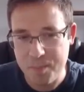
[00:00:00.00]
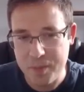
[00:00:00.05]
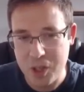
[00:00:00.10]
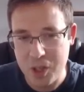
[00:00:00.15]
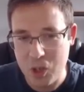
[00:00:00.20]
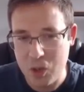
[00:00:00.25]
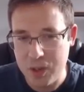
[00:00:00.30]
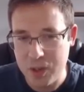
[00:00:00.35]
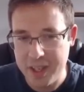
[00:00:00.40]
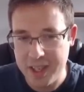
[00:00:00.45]

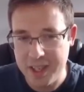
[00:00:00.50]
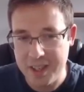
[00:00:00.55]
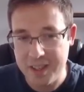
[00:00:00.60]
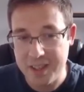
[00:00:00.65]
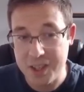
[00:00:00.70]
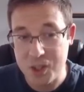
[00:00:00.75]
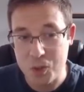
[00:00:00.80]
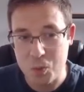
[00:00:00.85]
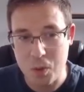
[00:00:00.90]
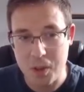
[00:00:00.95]
along here, and
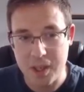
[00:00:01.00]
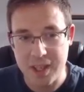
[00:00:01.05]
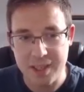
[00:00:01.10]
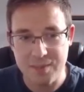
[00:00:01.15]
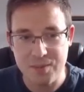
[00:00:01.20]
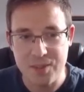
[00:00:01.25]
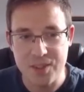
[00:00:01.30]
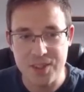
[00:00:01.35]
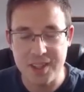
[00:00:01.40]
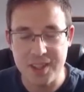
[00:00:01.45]
that's what
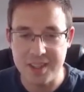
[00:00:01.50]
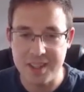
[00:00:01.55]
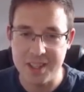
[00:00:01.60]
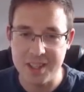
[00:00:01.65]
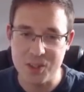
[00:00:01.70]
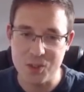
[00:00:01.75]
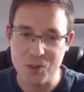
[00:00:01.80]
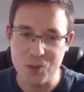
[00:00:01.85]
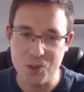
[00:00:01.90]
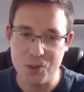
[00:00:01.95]
gives it
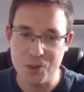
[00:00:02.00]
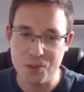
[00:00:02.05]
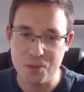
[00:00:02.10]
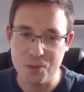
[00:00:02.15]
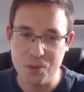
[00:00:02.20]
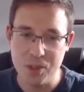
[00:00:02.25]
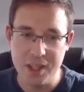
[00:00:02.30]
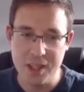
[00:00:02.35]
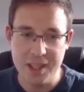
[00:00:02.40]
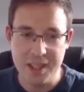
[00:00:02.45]
that sort of